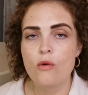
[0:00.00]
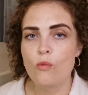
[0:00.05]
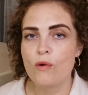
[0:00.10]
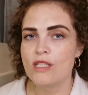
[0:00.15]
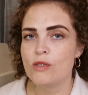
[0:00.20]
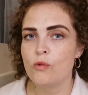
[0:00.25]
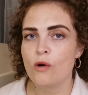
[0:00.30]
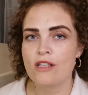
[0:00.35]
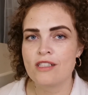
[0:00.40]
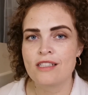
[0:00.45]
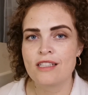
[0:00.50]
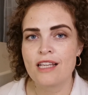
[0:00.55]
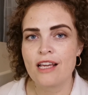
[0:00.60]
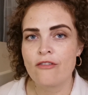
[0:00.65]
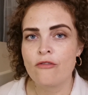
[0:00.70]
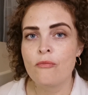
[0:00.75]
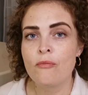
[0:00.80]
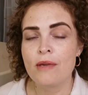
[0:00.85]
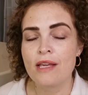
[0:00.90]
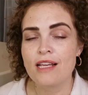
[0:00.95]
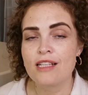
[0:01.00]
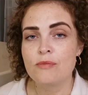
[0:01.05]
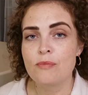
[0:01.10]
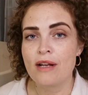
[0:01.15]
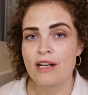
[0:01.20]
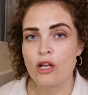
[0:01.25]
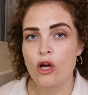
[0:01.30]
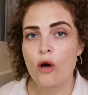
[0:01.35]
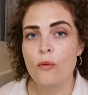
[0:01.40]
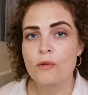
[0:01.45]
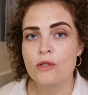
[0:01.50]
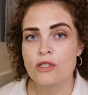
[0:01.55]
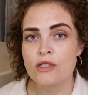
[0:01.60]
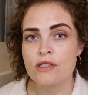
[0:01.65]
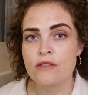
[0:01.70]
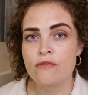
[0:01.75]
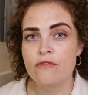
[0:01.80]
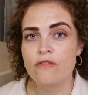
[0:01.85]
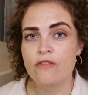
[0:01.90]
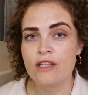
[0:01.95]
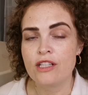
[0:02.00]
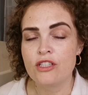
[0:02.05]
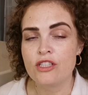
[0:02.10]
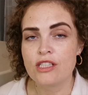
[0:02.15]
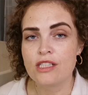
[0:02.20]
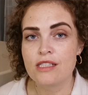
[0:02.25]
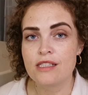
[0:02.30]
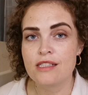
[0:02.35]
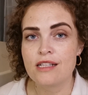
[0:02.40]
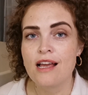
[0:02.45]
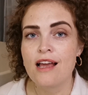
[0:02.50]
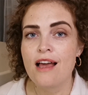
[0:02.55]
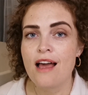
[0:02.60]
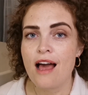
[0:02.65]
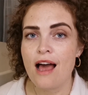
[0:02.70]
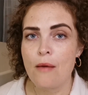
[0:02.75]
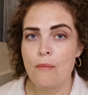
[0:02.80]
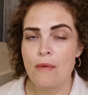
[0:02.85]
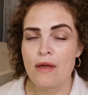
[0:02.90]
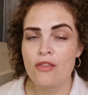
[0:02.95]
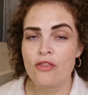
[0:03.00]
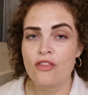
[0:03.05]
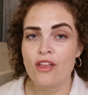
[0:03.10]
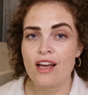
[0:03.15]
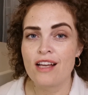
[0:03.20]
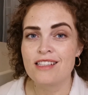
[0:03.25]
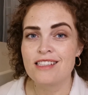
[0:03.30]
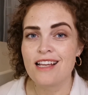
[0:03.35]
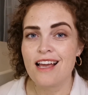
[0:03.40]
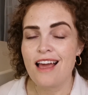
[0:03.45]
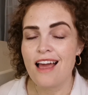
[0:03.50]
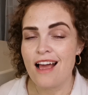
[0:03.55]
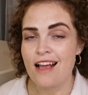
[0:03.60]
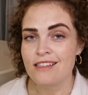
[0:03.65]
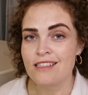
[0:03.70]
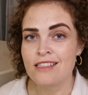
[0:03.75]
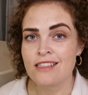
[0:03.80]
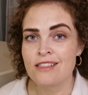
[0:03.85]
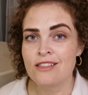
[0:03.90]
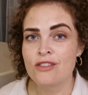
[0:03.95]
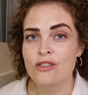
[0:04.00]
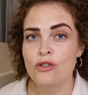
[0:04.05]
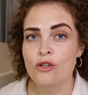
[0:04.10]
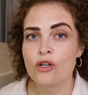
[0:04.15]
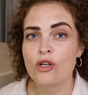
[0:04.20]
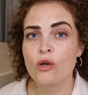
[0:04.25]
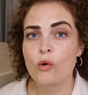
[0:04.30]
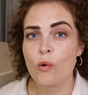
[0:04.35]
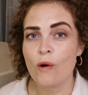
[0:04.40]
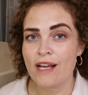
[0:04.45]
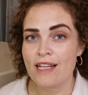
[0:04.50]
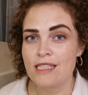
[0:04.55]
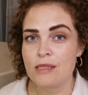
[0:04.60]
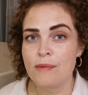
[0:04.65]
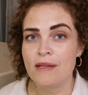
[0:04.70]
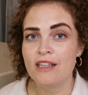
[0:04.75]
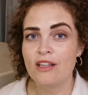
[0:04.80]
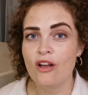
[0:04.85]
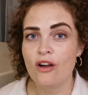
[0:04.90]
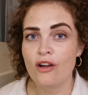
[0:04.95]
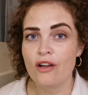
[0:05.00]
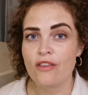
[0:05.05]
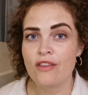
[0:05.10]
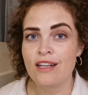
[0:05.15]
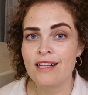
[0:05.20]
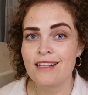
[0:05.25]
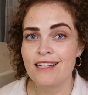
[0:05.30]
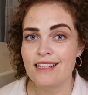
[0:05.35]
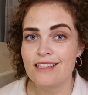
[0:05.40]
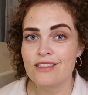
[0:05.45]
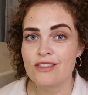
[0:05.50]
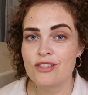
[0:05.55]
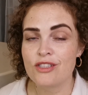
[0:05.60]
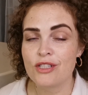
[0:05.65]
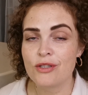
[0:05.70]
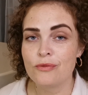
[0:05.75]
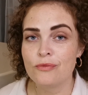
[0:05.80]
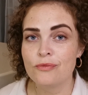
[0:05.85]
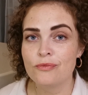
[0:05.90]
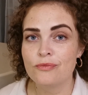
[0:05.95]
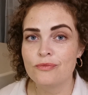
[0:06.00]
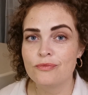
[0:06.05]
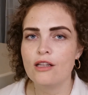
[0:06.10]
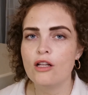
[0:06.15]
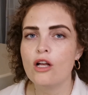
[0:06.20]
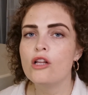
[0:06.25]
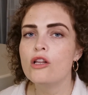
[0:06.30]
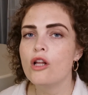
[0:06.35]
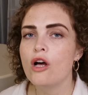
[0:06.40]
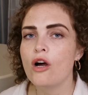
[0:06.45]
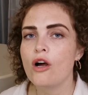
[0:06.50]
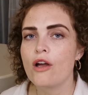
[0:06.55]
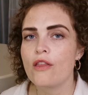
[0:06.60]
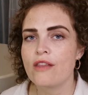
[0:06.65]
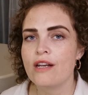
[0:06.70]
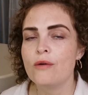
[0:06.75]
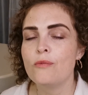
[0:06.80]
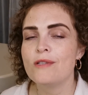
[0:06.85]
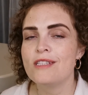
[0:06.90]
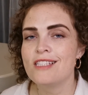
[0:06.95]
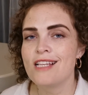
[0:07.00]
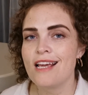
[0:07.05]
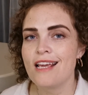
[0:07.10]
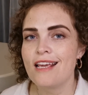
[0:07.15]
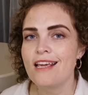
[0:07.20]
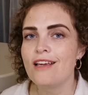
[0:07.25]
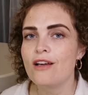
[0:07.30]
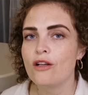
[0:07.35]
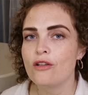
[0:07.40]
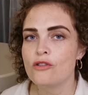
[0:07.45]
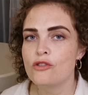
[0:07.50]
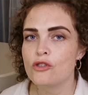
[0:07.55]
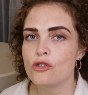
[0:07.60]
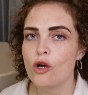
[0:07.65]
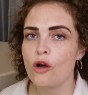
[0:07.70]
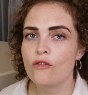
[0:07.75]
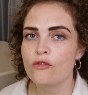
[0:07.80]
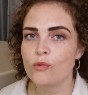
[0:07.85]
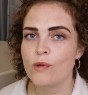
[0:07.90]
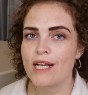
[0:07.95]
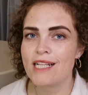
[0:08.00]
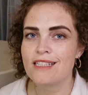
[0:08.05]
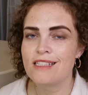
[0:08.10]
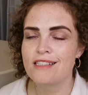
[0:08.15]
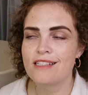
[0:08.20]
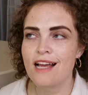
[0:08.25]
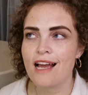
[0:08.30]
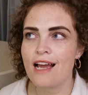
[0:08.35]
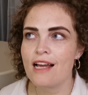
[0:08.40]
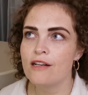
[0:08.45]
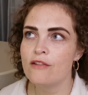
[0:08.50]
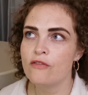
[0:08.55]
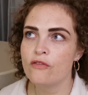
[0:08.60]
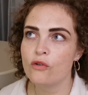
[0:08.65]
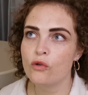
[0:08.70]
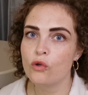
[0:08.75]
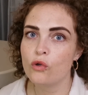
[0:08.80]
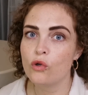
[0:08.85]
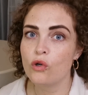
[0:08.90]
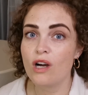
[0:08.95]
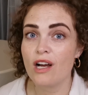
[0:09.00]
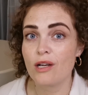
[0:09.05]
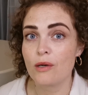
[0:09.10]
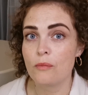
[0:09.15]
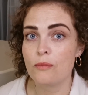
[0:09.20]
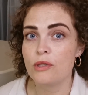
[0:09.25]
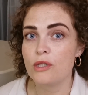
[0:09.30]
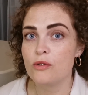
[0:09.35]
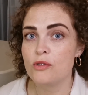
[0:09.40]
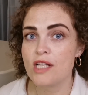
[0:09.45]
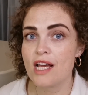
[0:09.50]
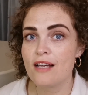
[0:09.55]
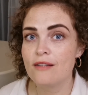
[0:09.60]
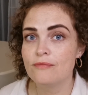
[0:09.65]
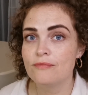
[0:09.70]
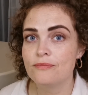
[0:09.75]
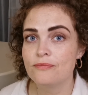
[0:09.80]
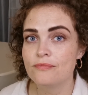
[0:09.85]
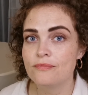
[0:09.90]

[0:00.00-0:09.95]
which wasn't giving me as many options and features and meant that editing took quite a bit longer than it needed to. A lot longer than it would take on software designed for a computer.